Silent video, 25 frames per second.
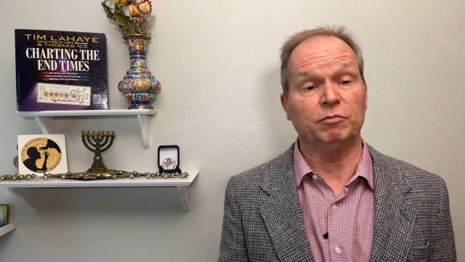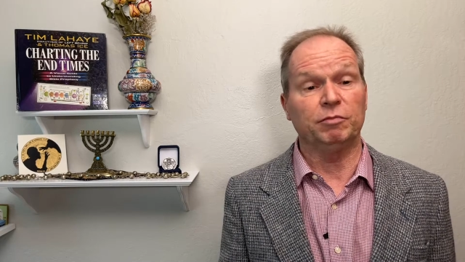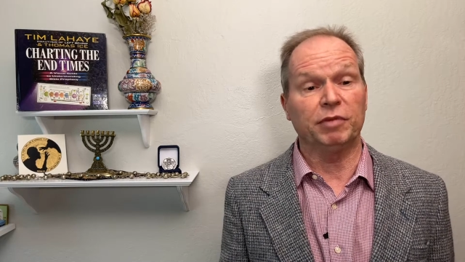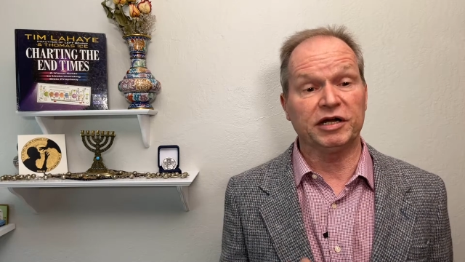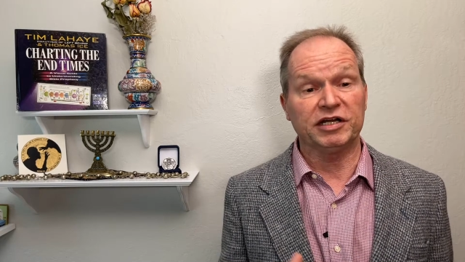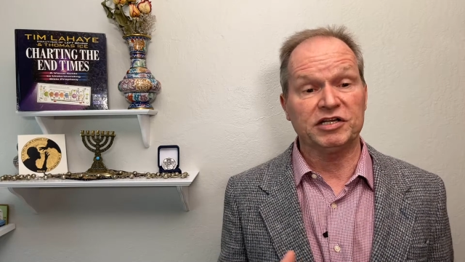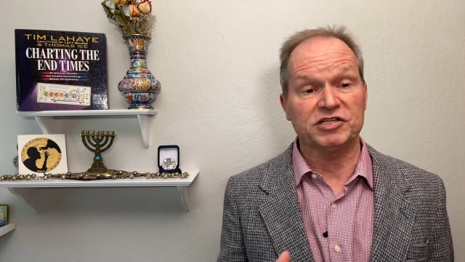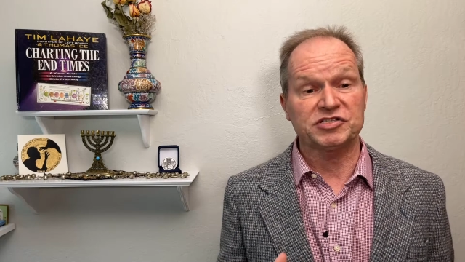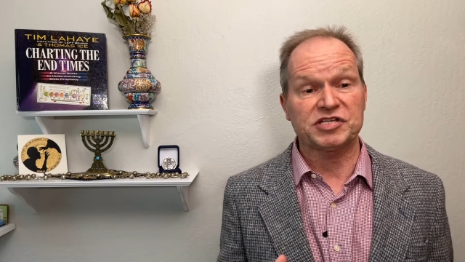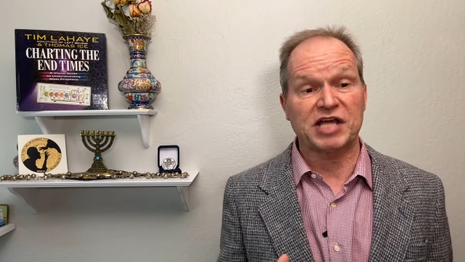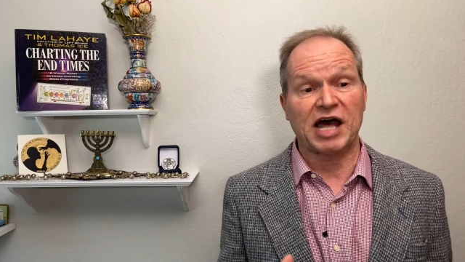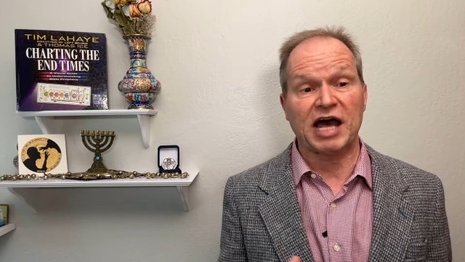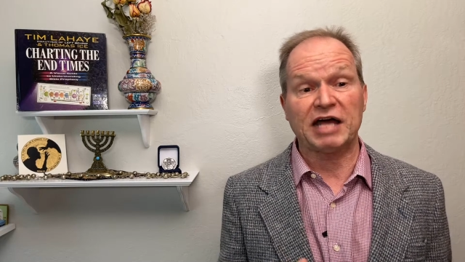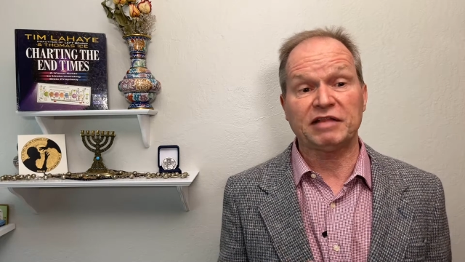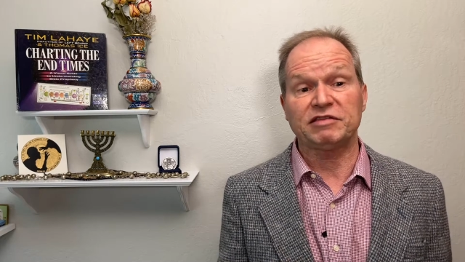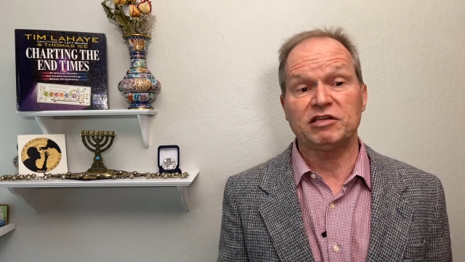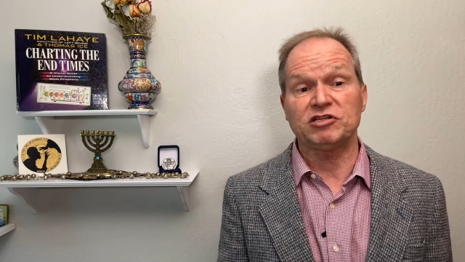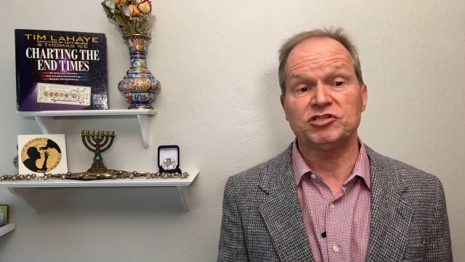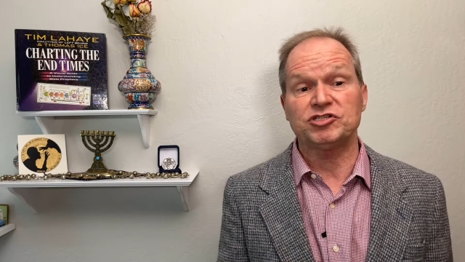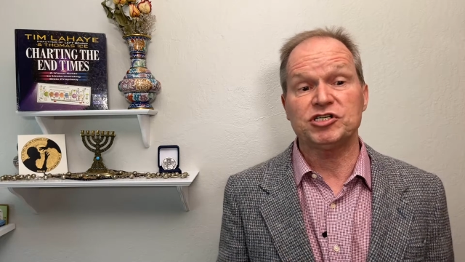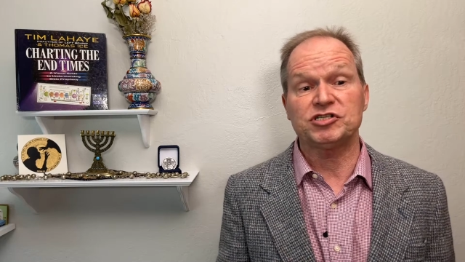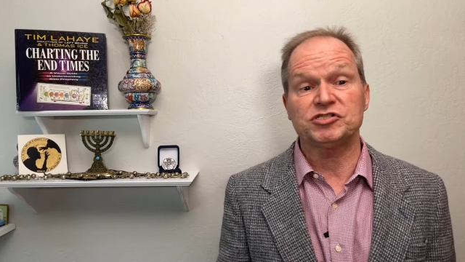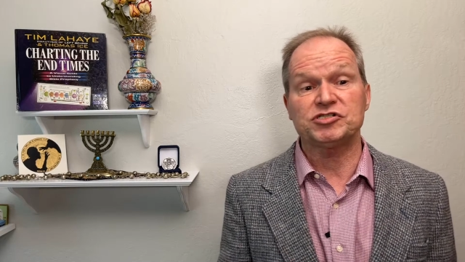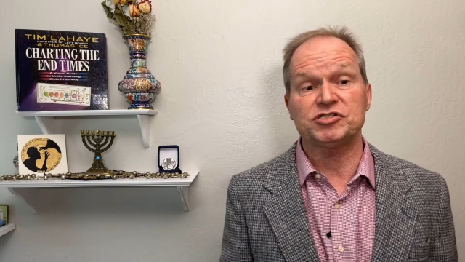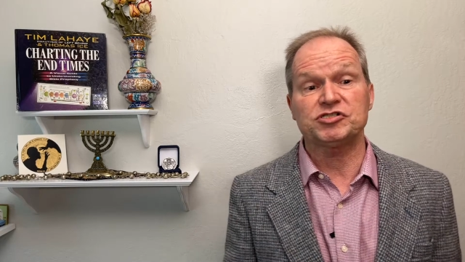But is that the
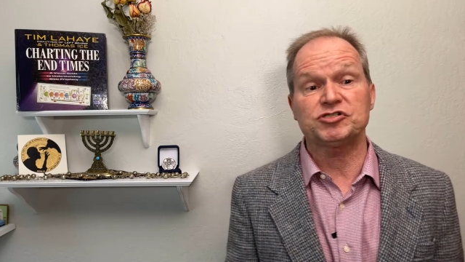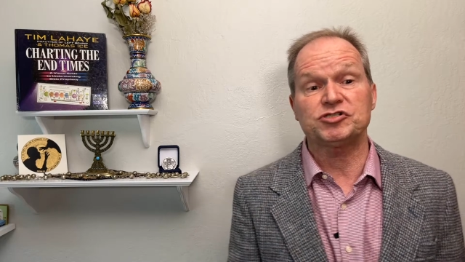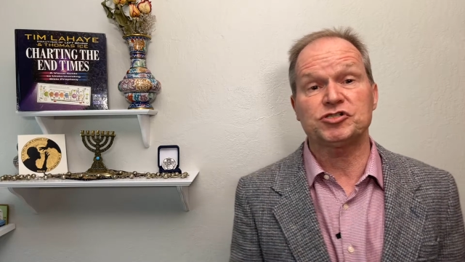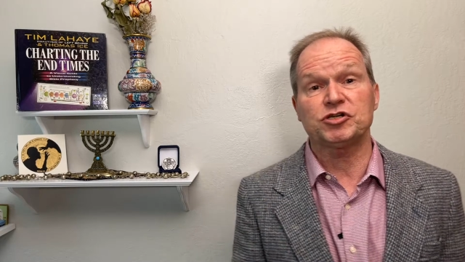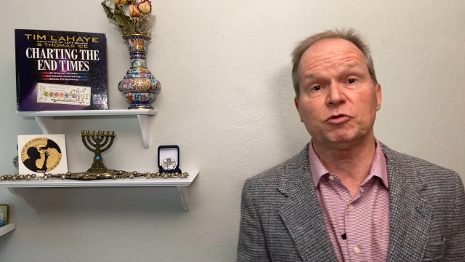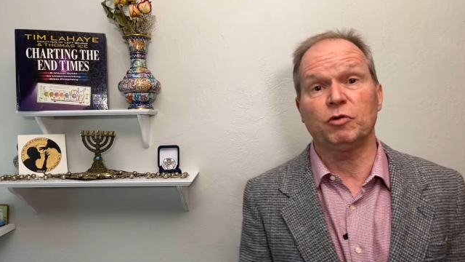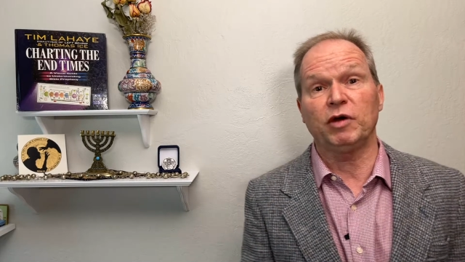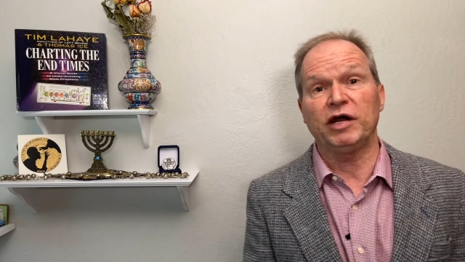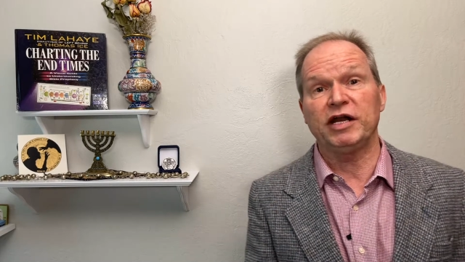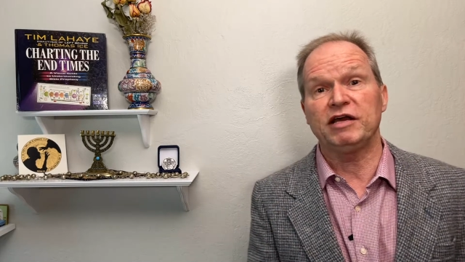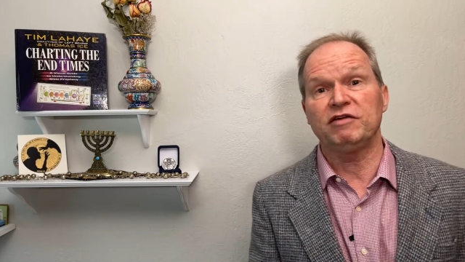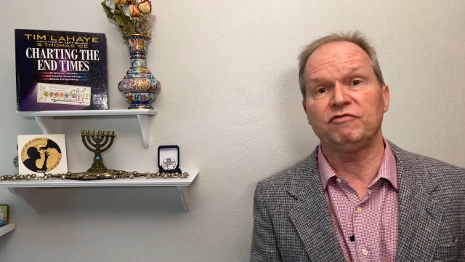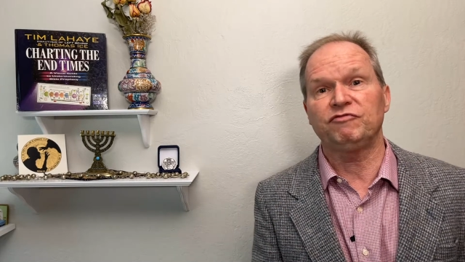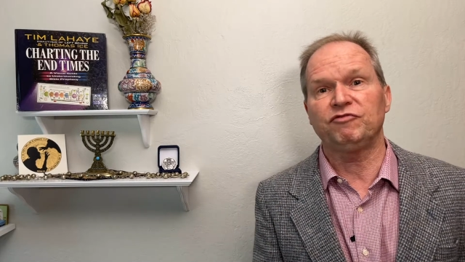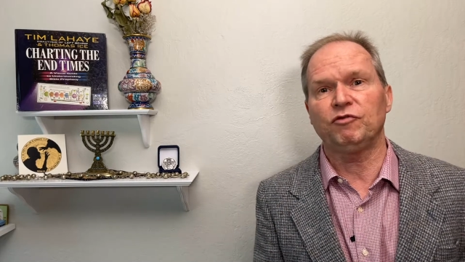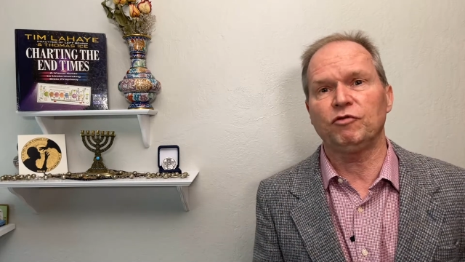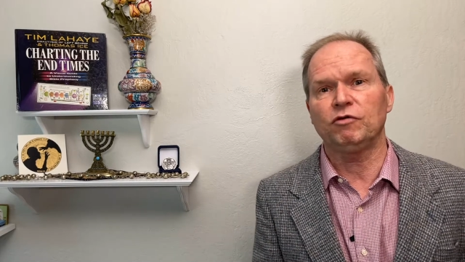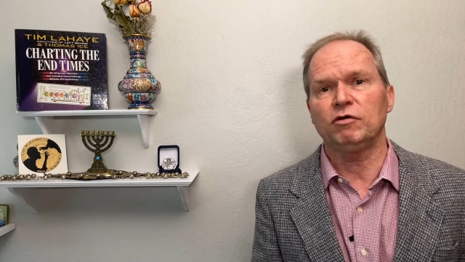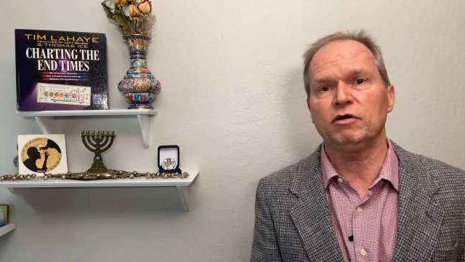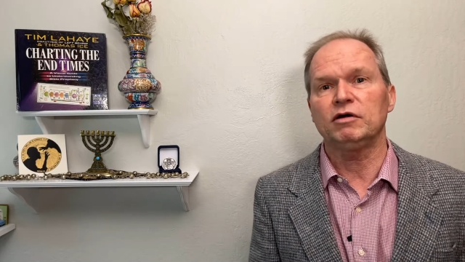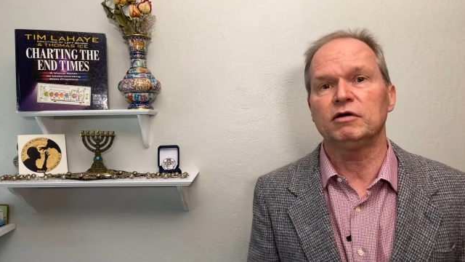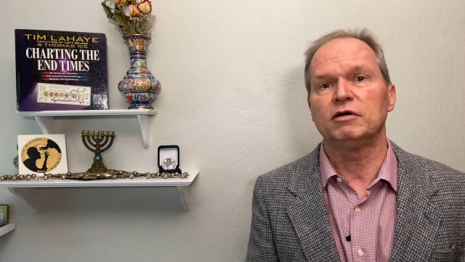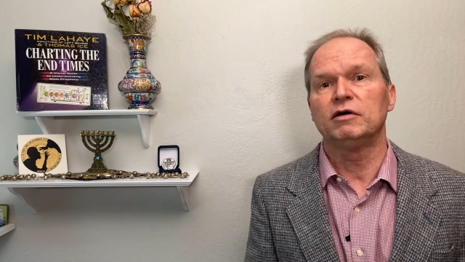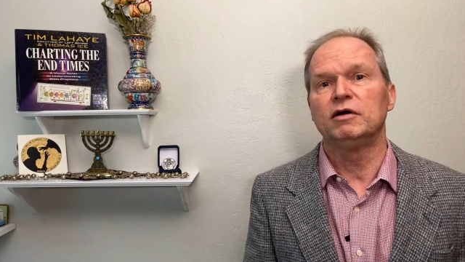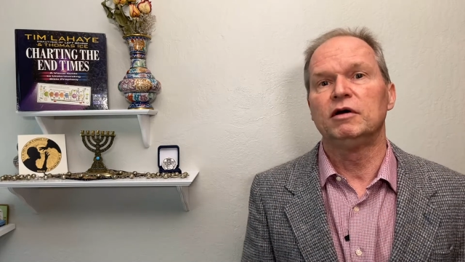Jesus you're waiting
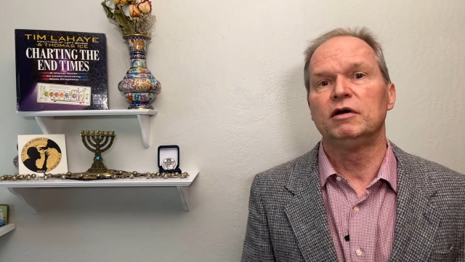for?